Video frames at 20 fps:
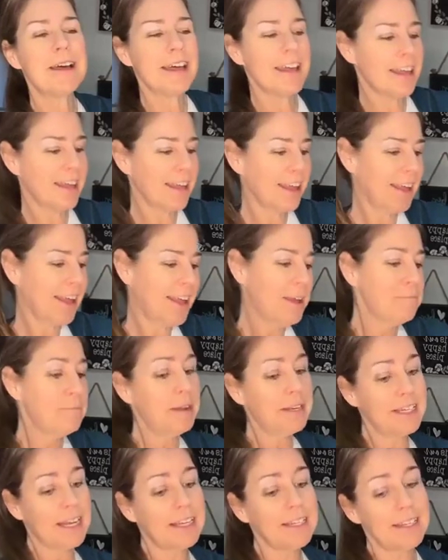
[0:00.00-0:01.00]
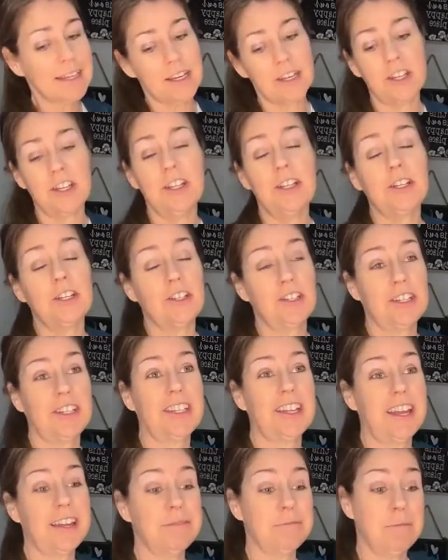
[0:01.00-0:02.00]
Emma. My dad says she looks
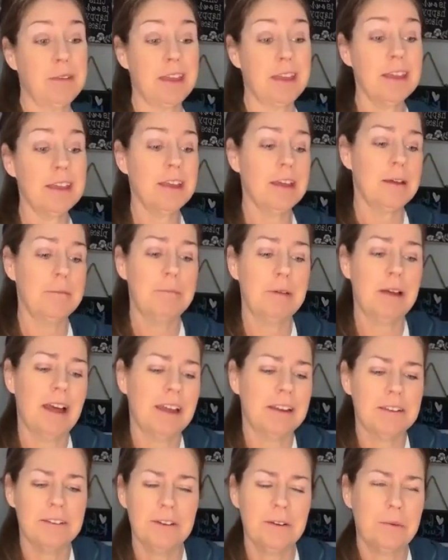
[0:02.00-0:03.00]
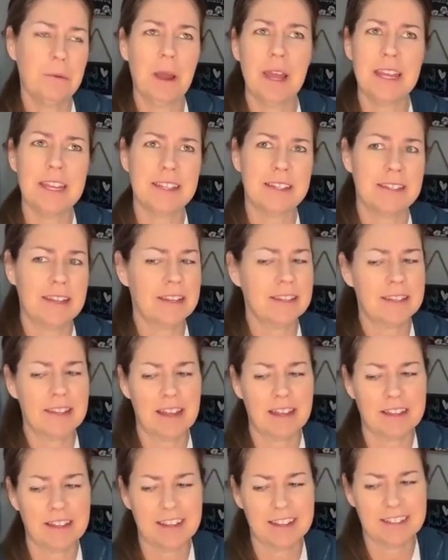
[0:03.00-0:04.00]
just like me, but I don't know why he
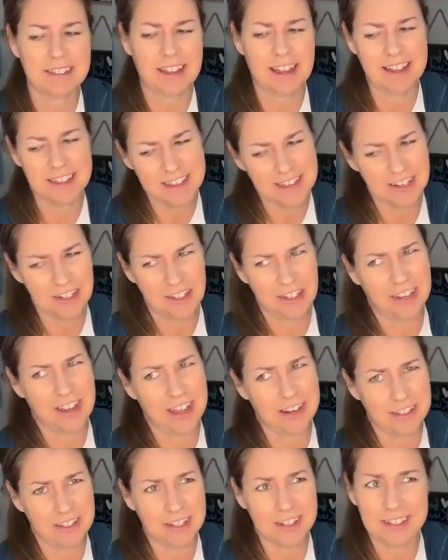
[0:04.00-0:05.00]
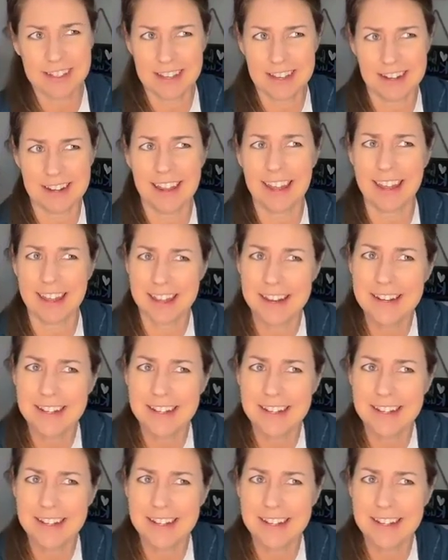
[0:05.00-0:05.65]
says that because I think she kind of looks like an